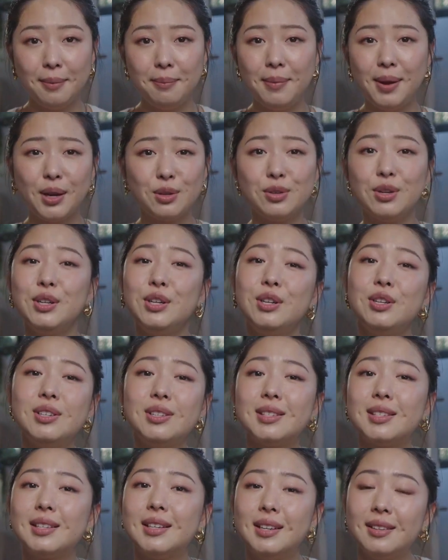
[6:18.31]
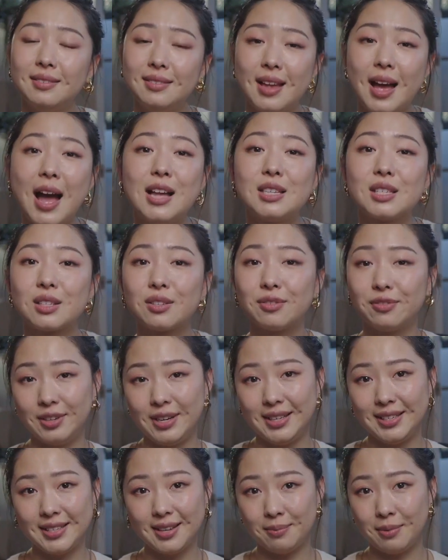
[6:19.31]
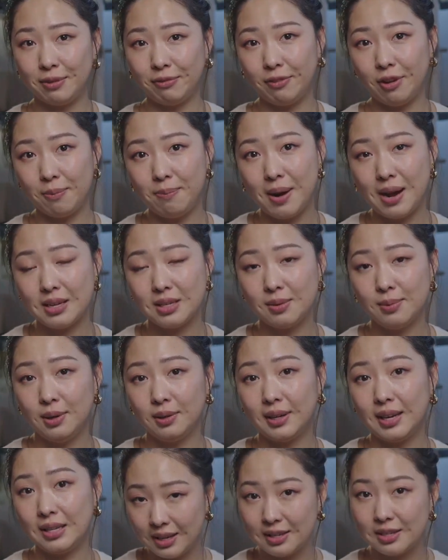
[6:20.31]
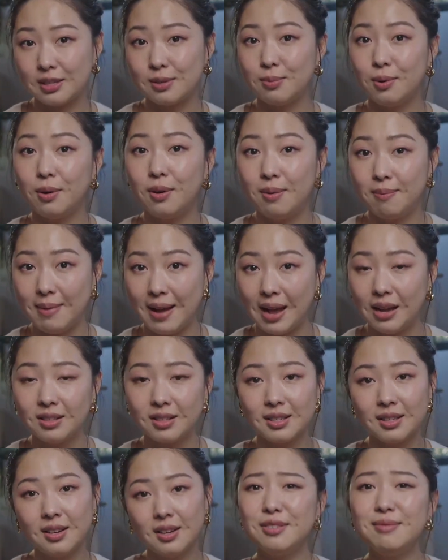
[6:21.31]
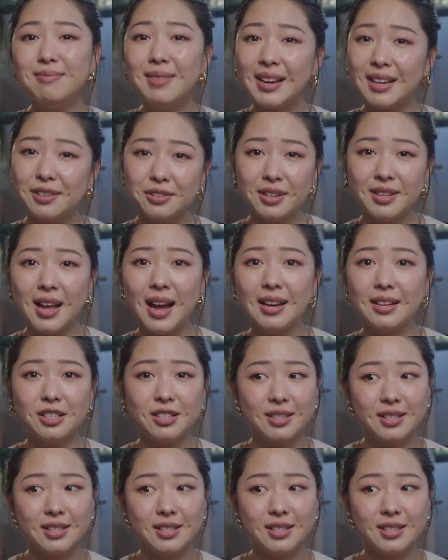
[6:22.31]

make sure you just test freeze some of your breast milk in small amounts to make sure that